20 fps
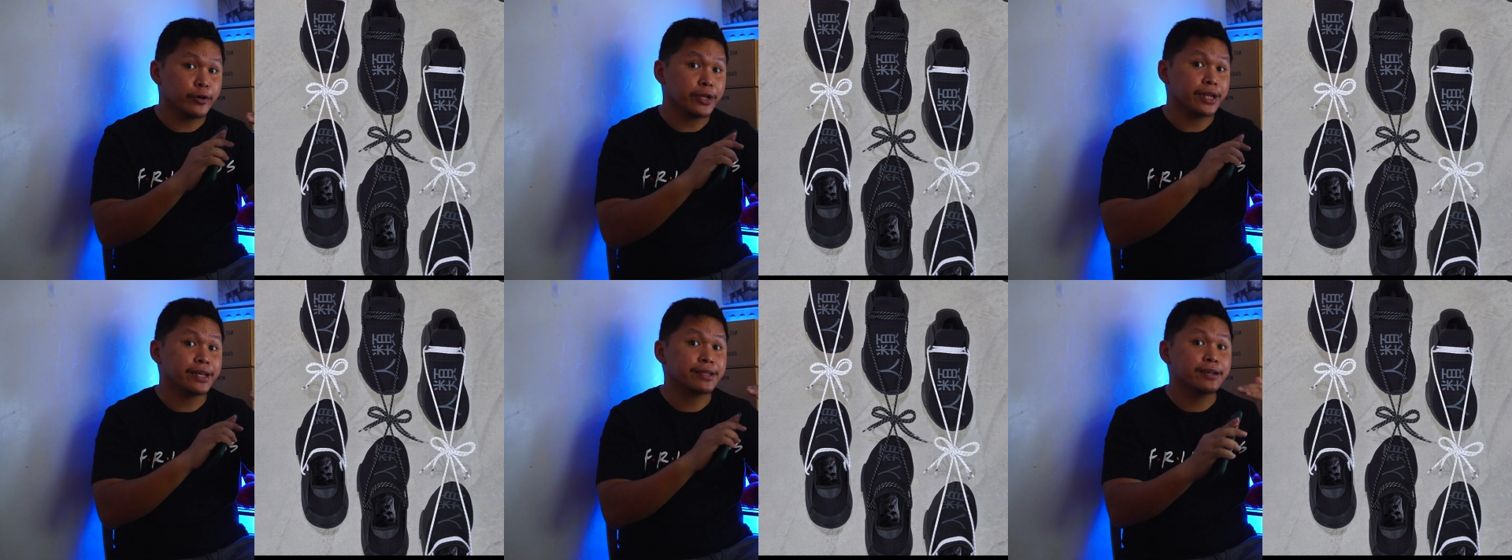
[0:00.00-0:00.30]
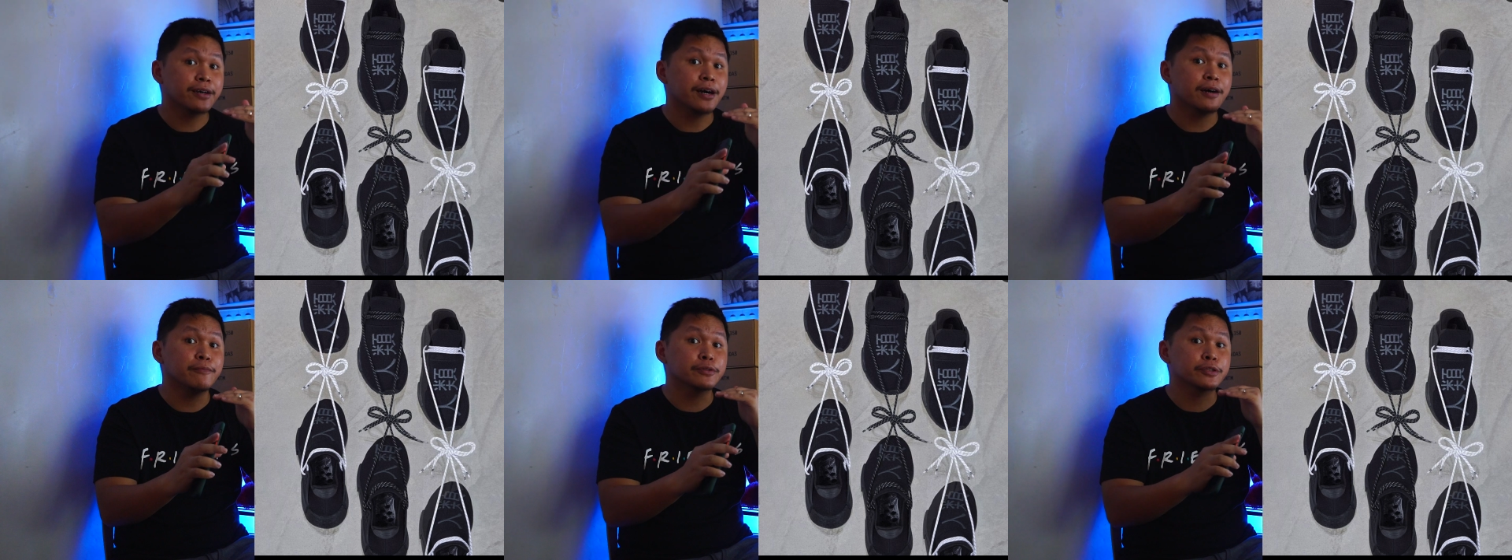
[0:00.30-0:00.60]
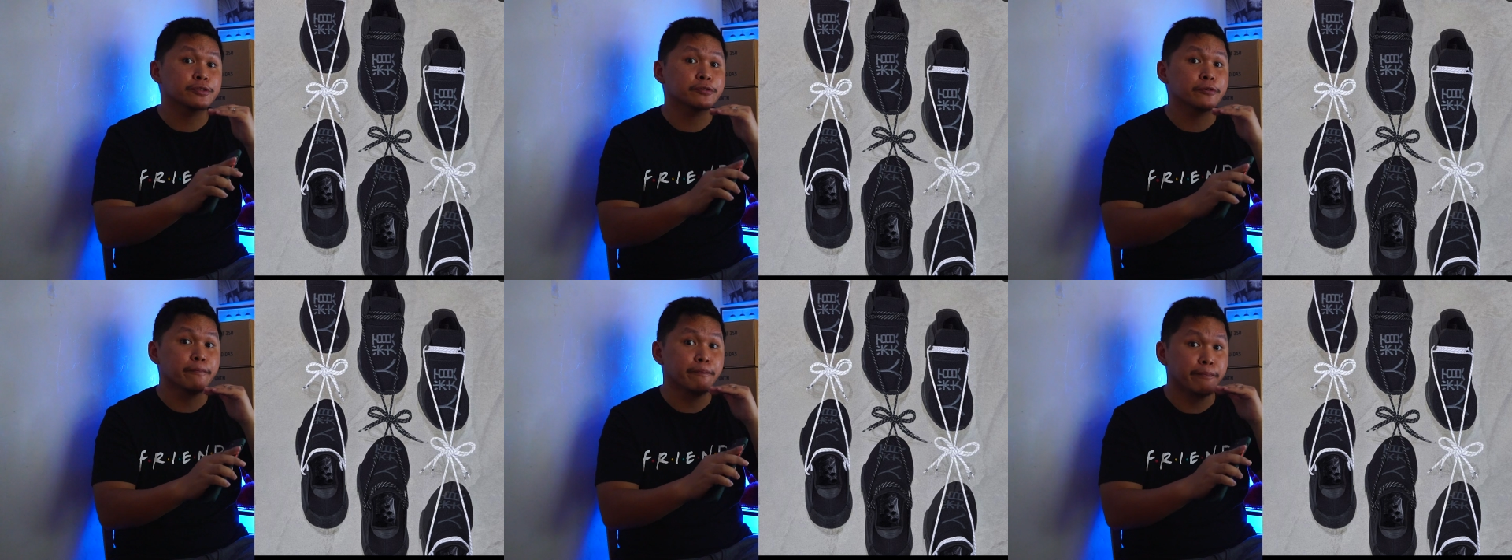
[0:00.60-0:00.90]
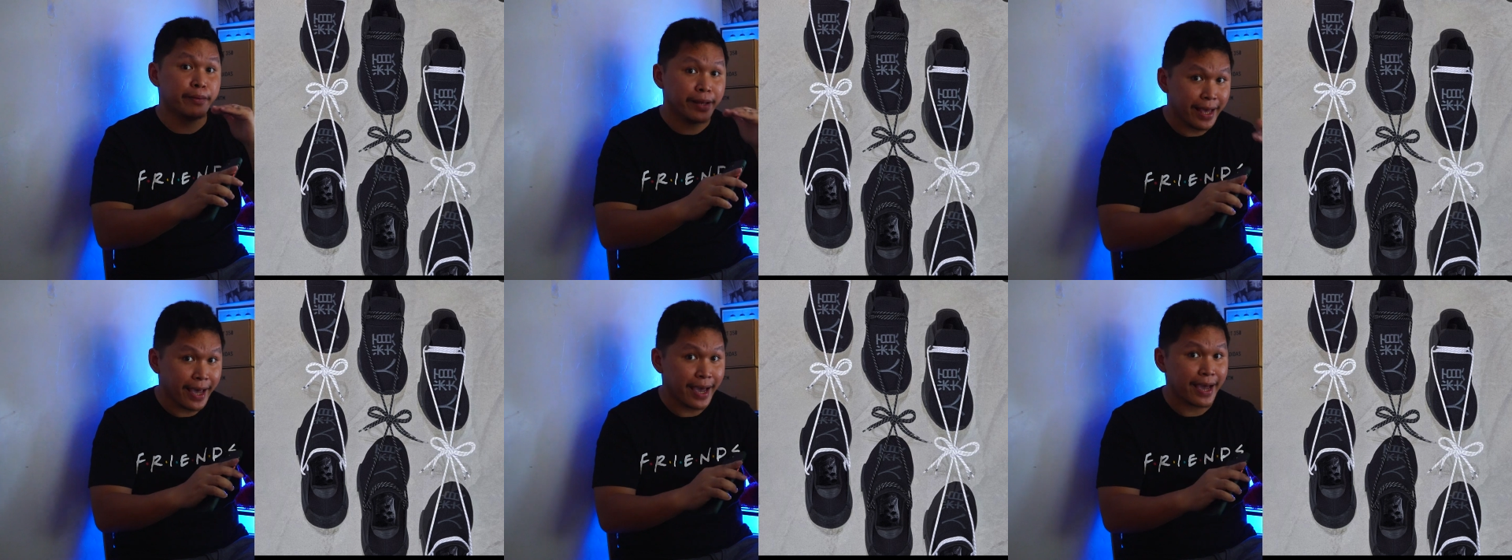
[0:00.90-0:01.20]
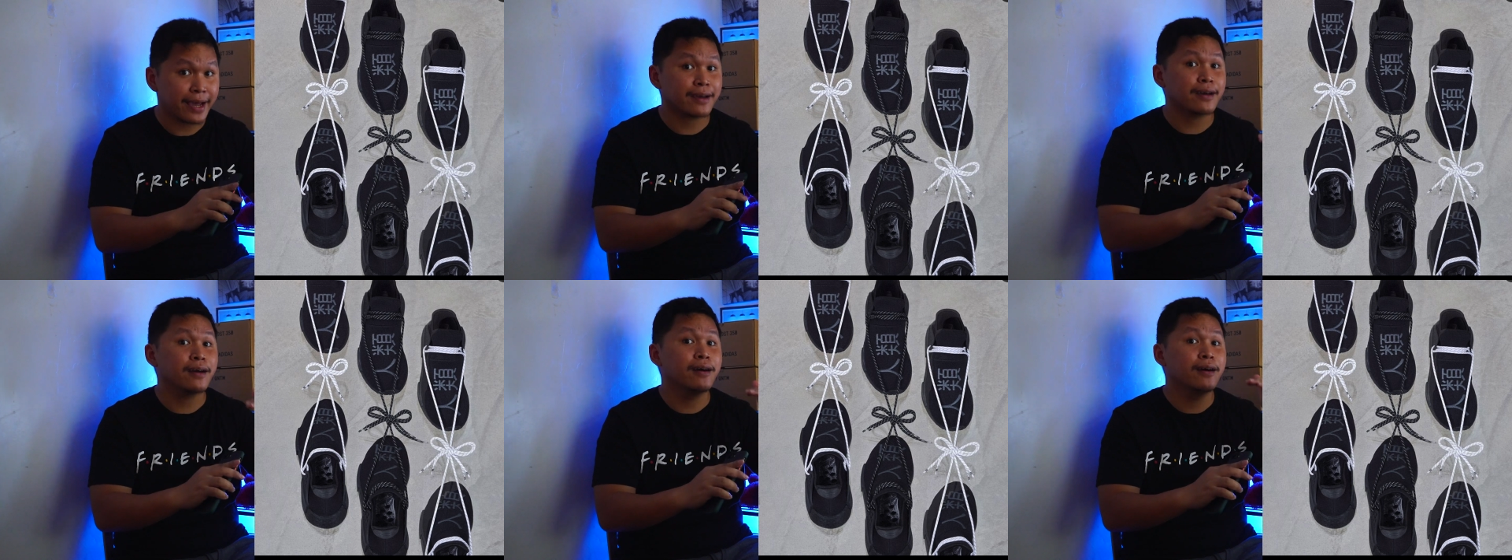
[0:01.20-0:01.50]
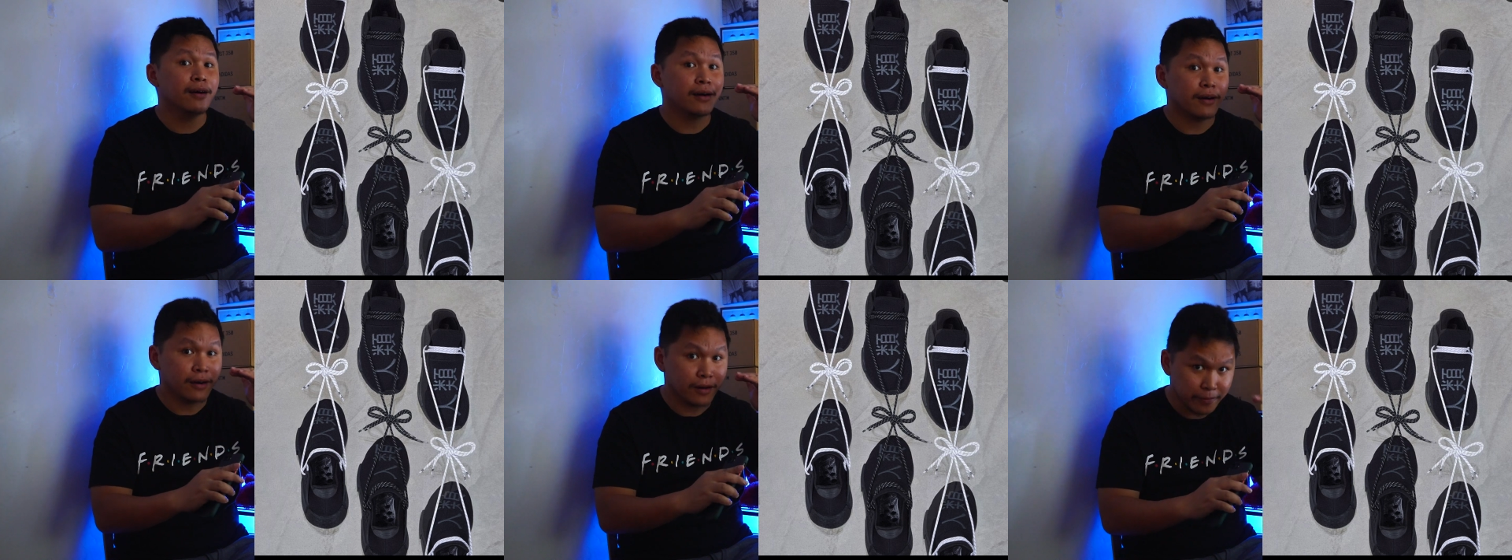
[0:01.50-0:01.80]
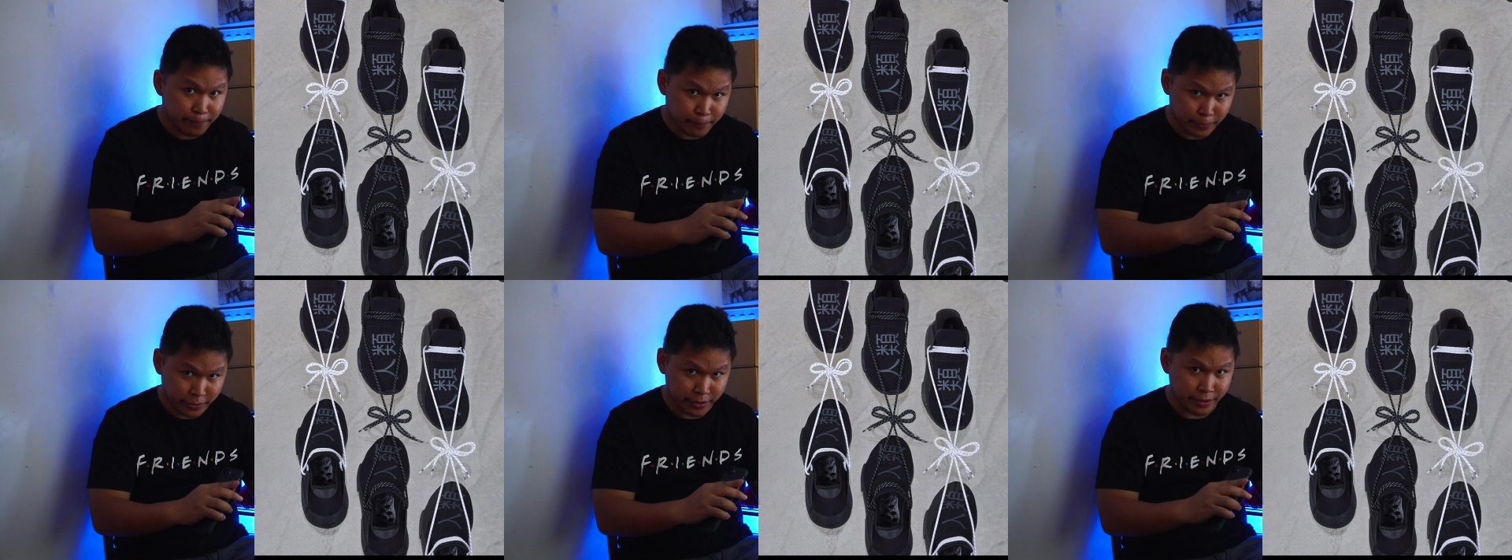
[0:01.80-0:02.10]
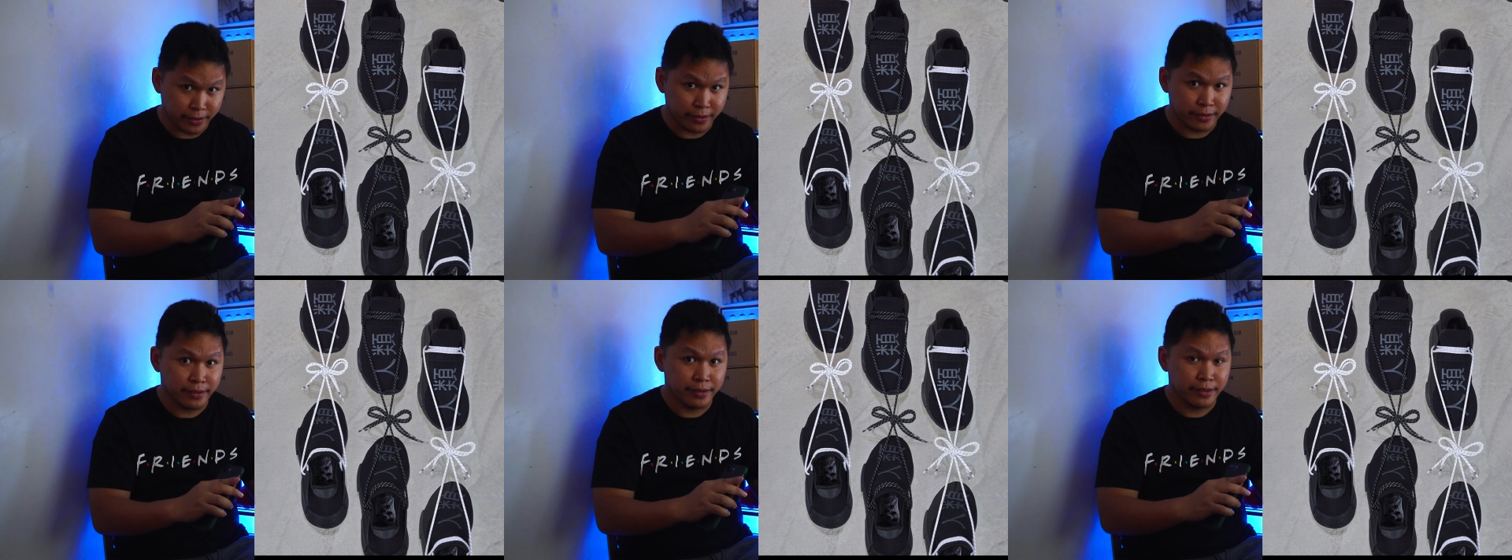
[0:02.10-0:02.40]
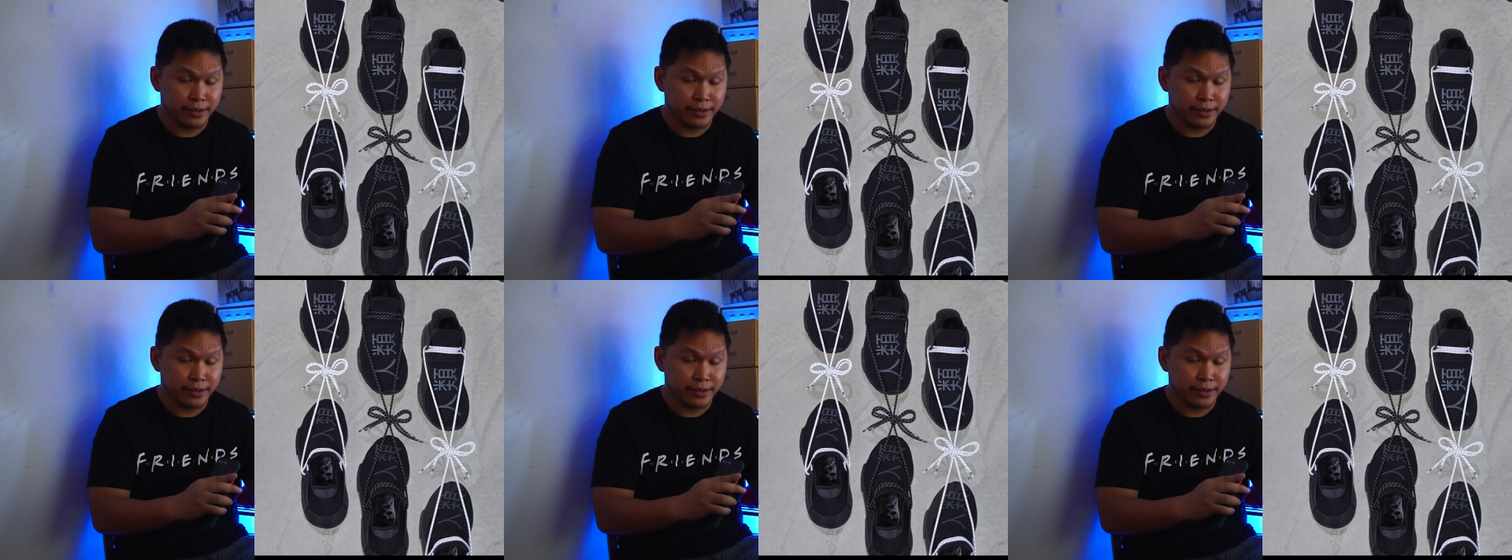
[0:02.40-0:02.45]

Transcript: when it comes to black upper.